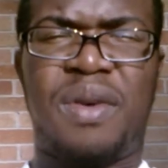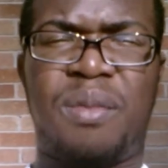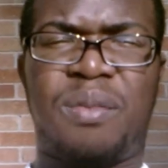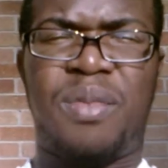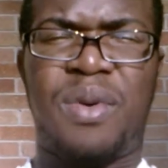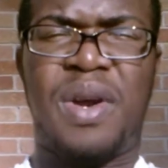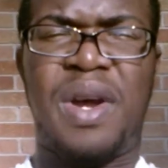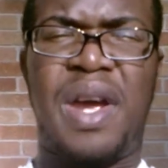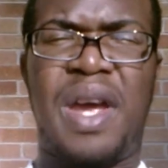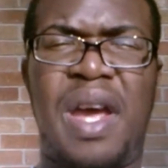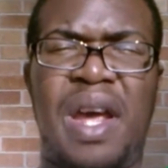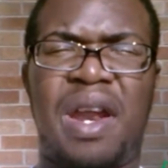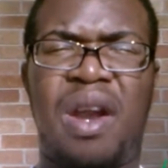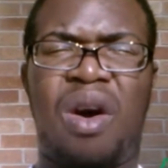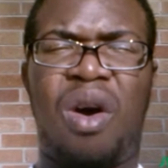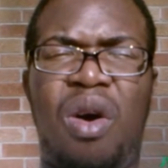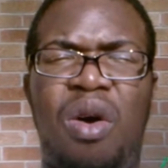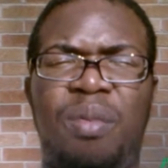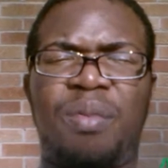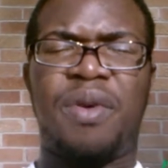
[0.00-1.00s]
pray and
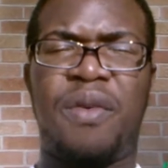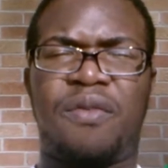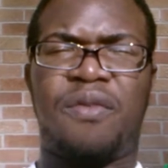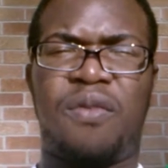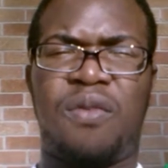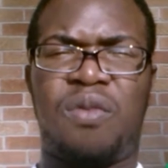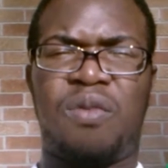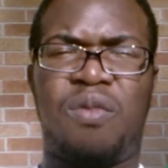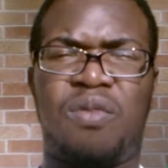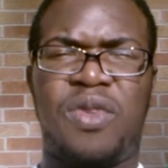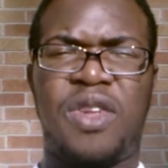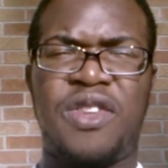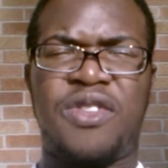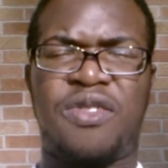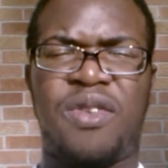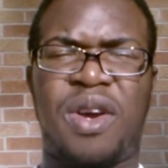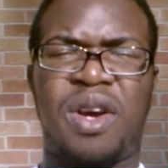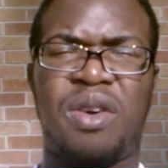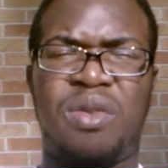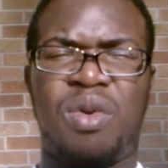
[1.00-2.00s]
hope these
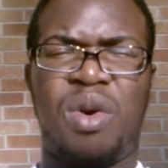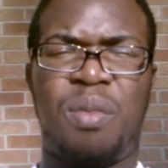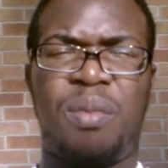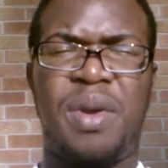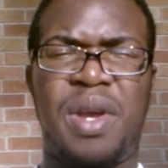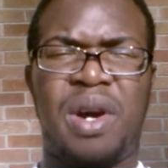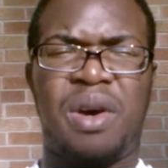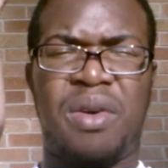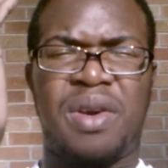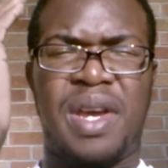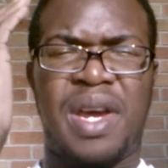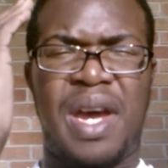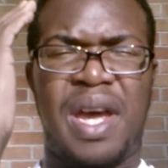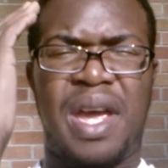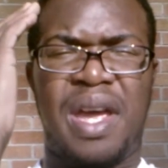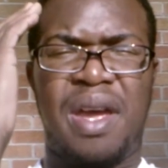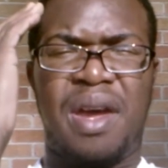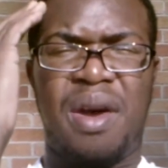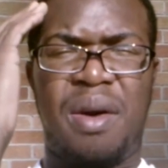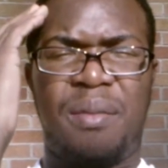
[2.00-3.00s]
families will be
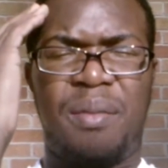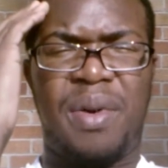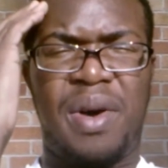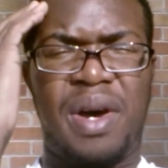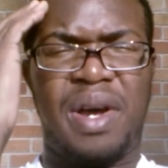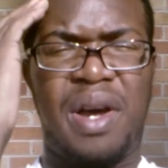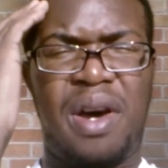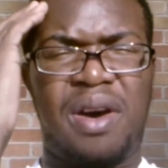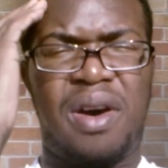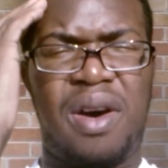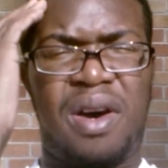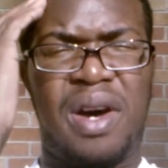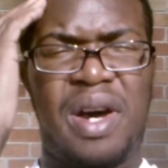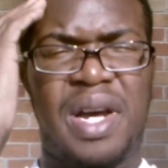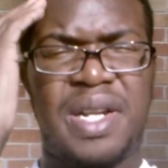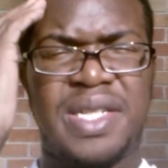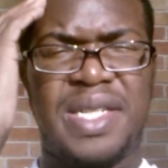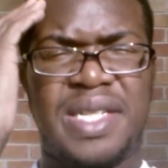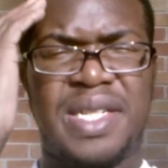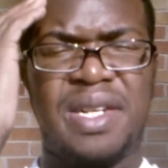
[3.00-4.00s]
okay. But
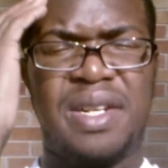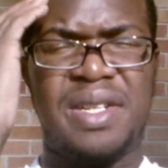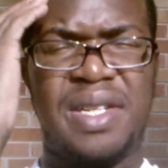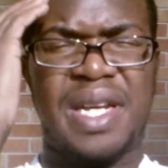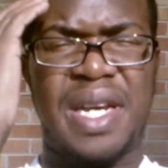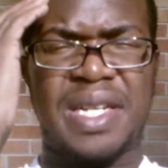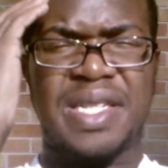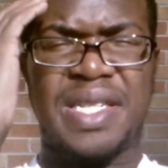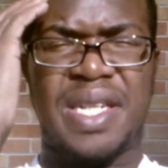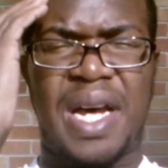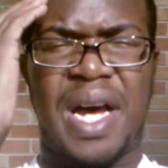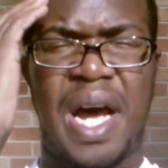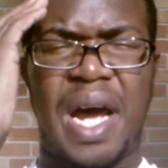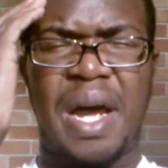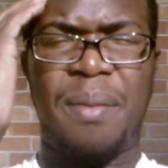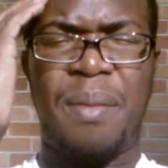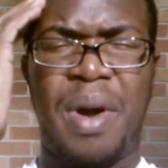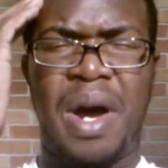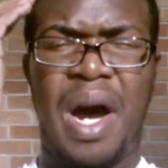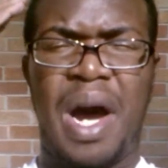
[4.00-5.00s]
until next
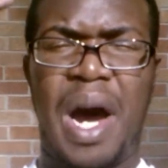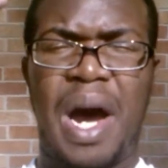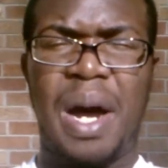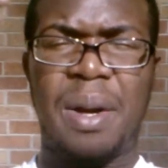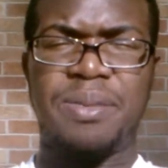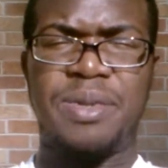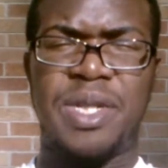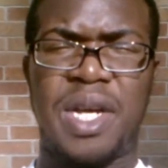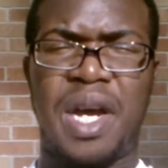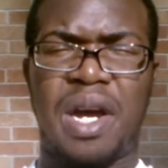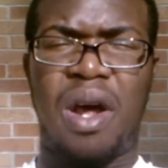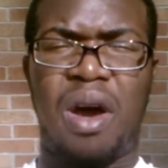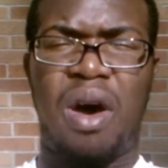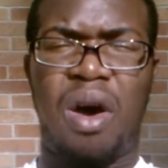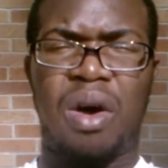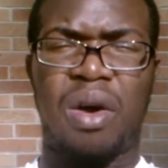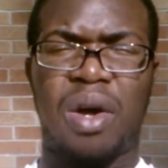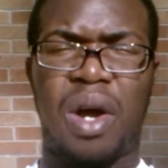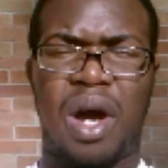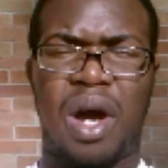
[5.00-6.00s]
time, I'm J-Og.